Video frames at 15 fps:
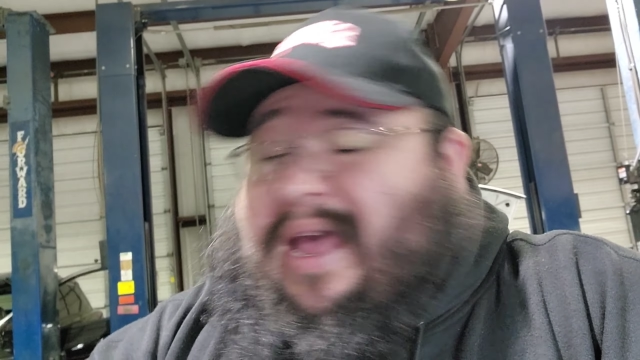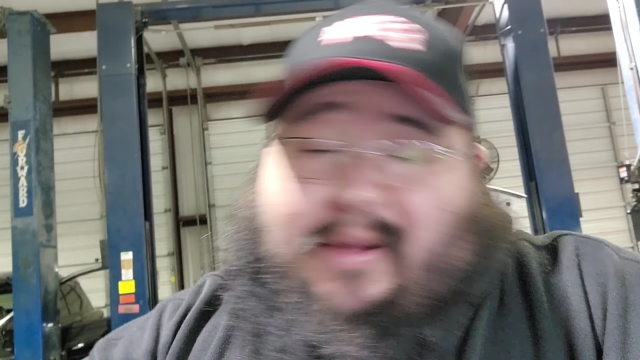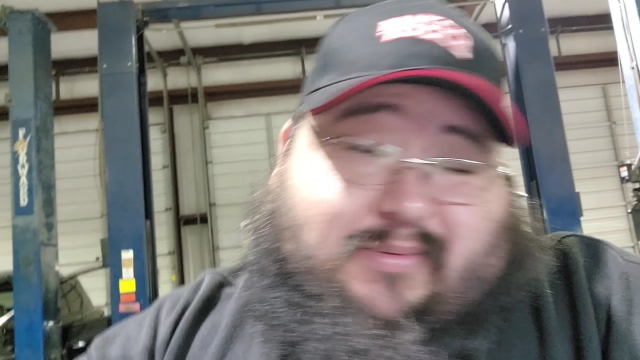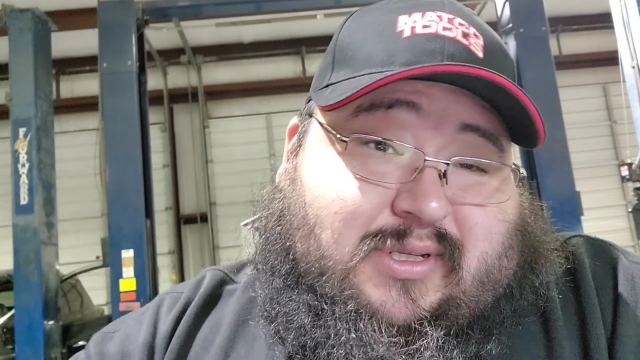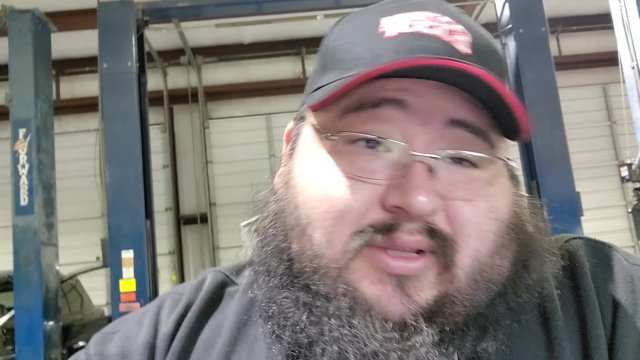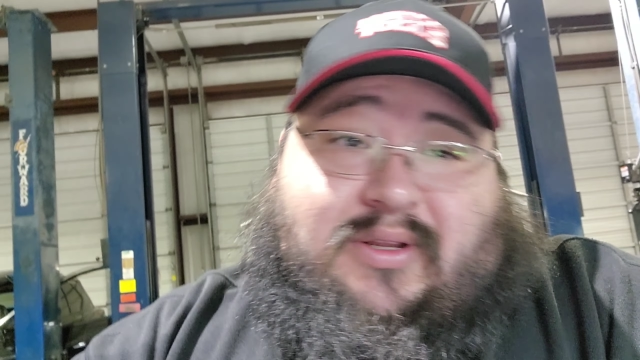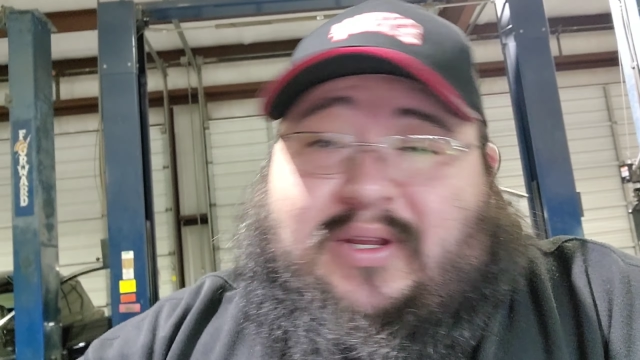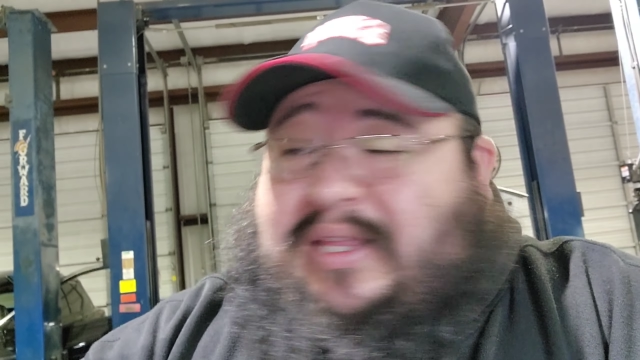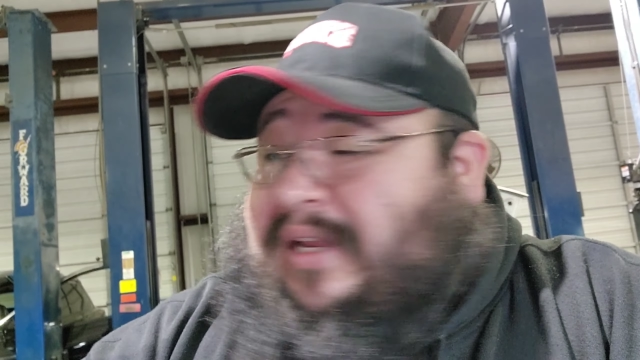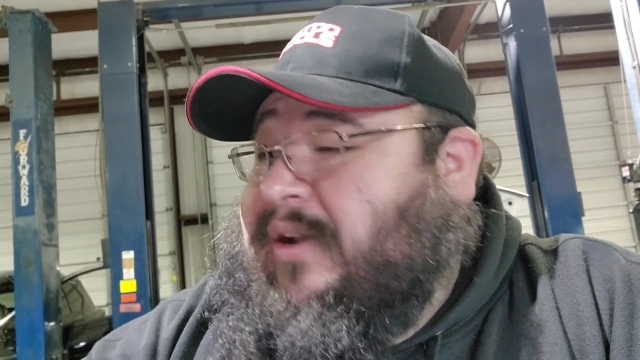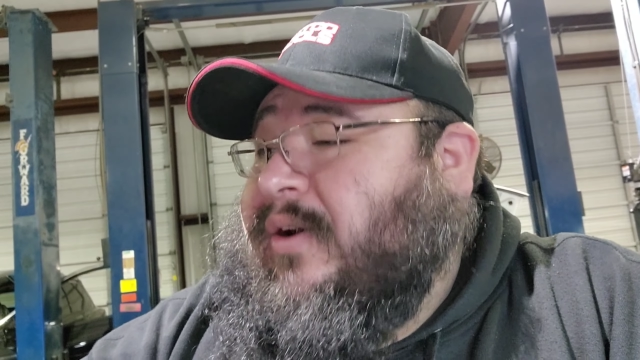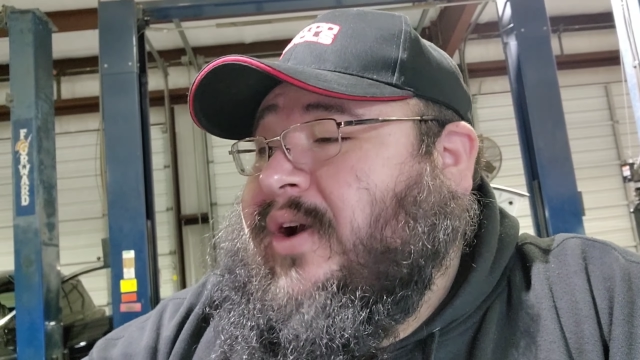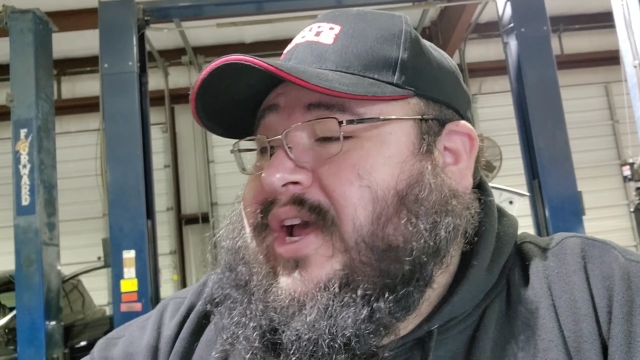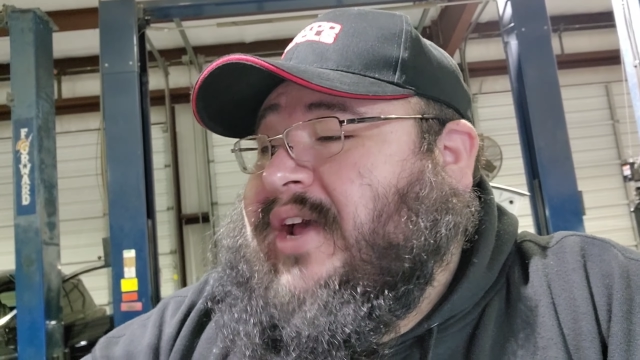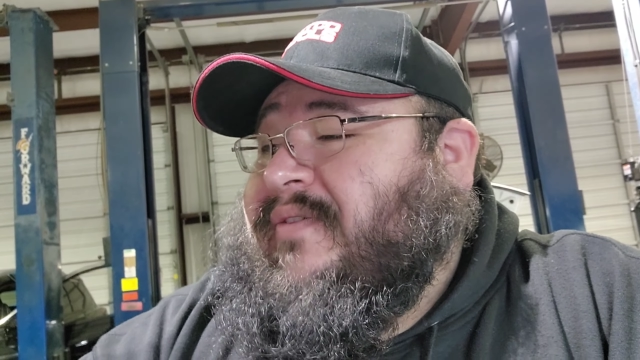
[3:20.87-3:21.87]
absolutely
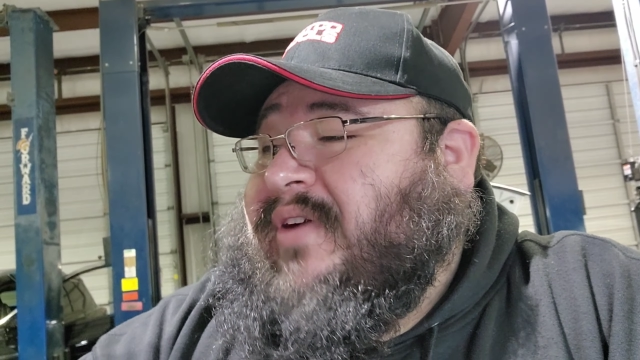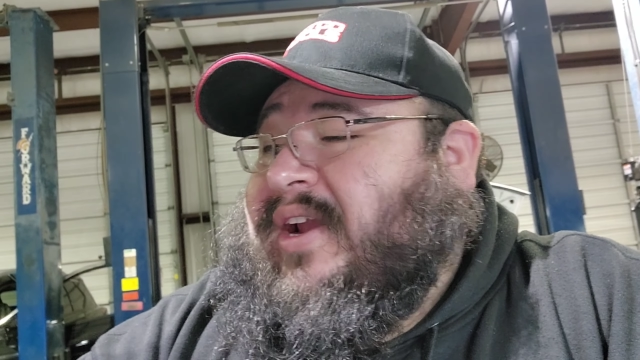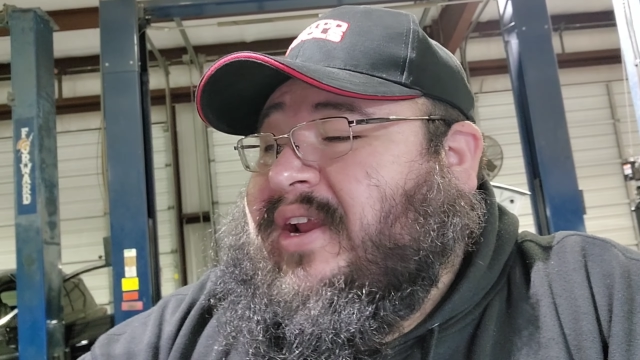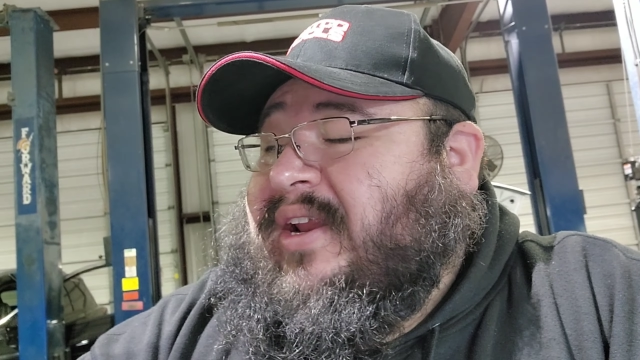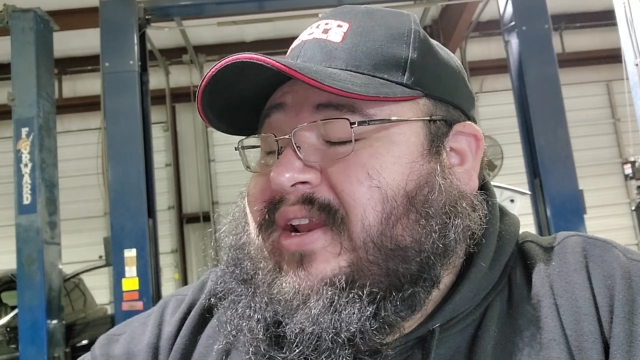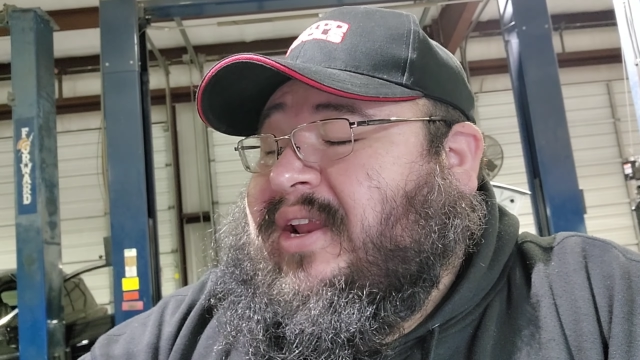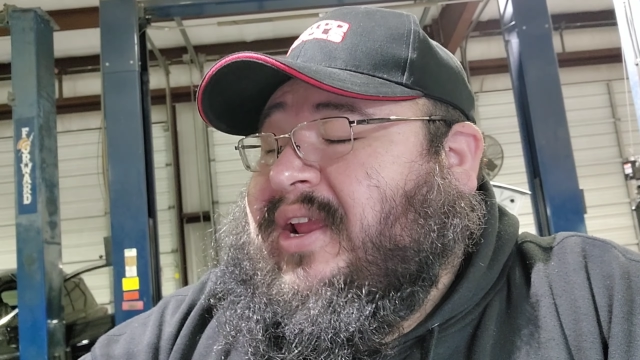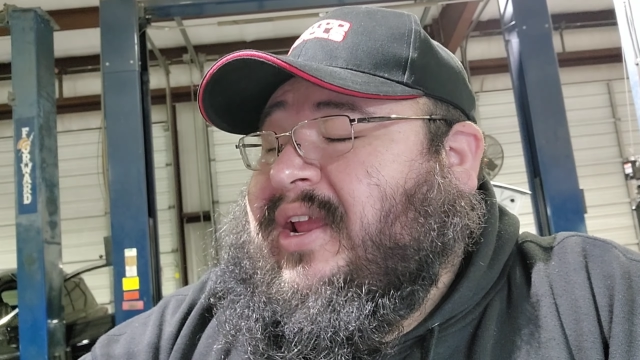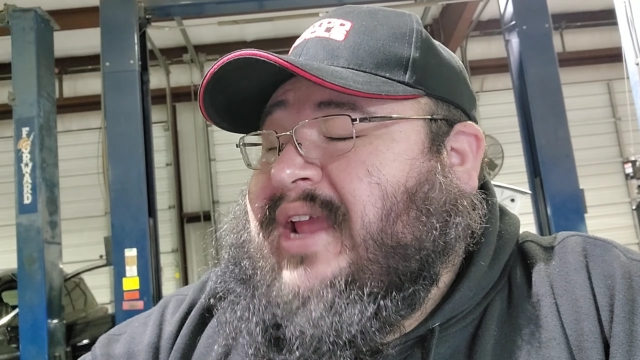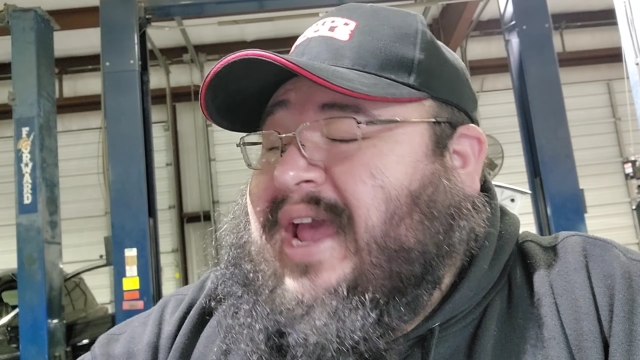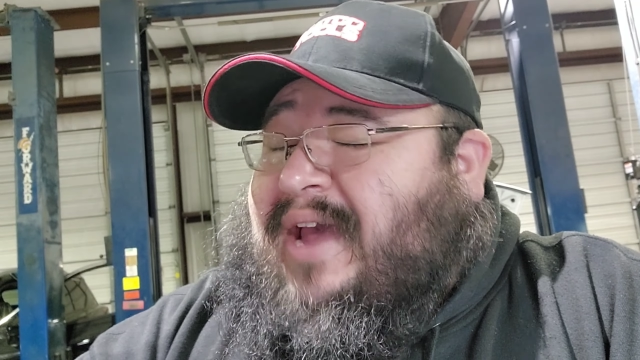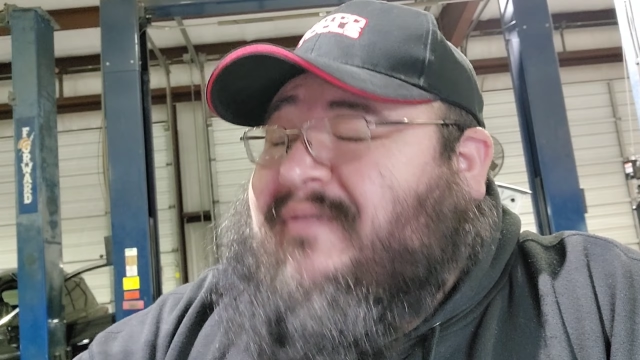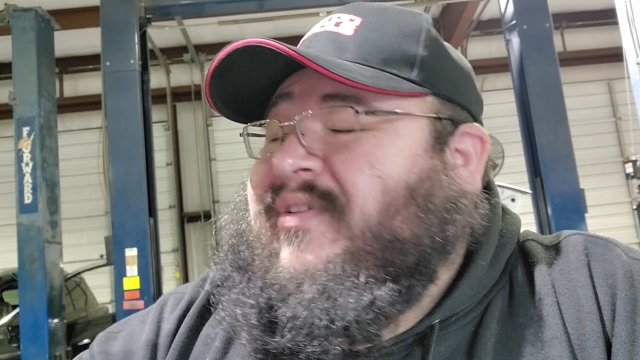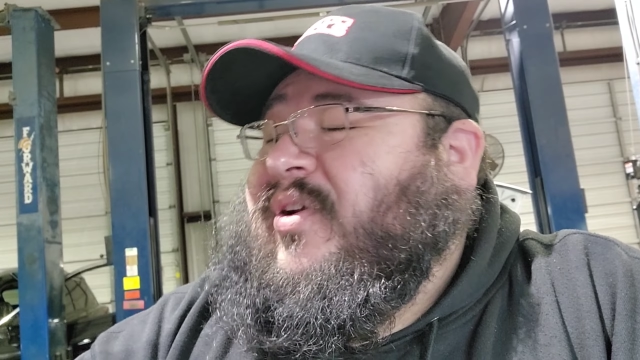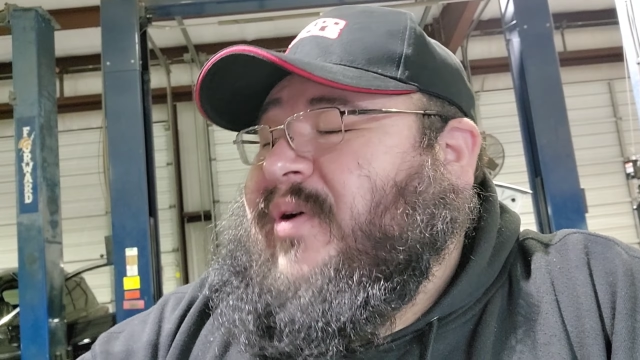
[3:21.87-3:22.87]
have